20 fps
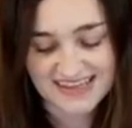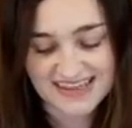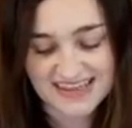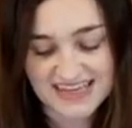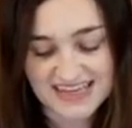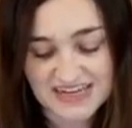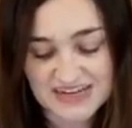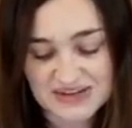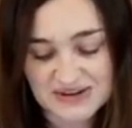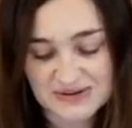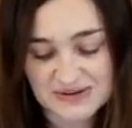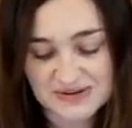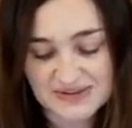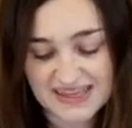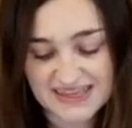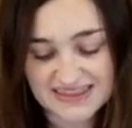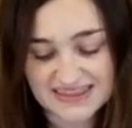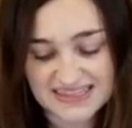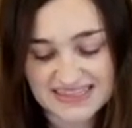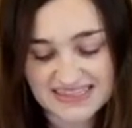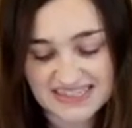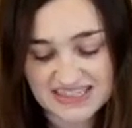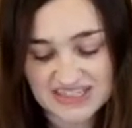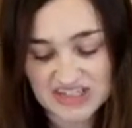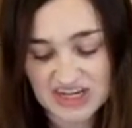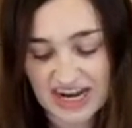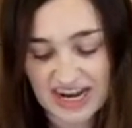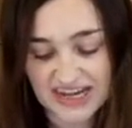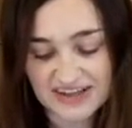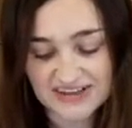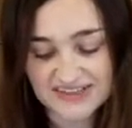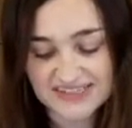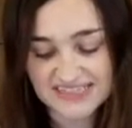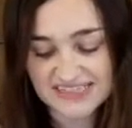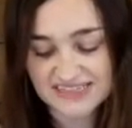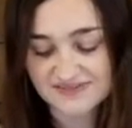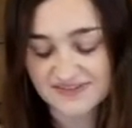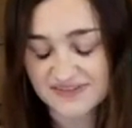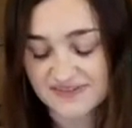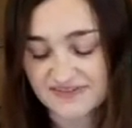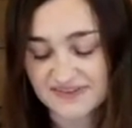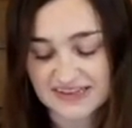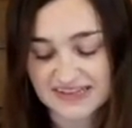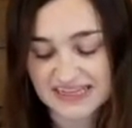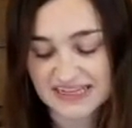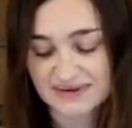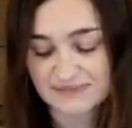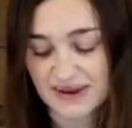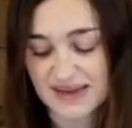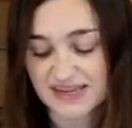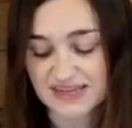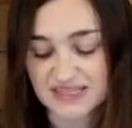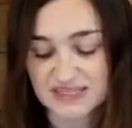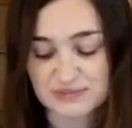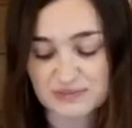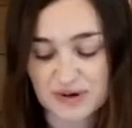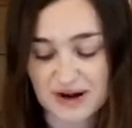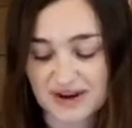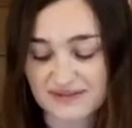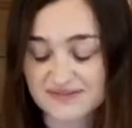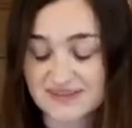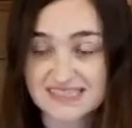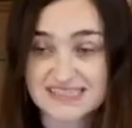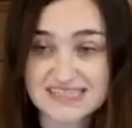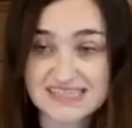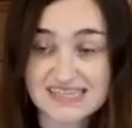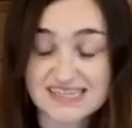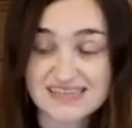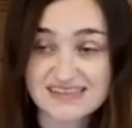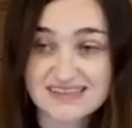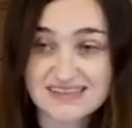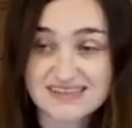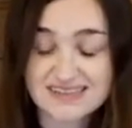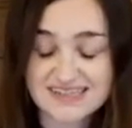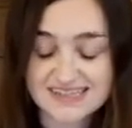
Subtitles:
They know that this child is fulfilling Micah's prophecy.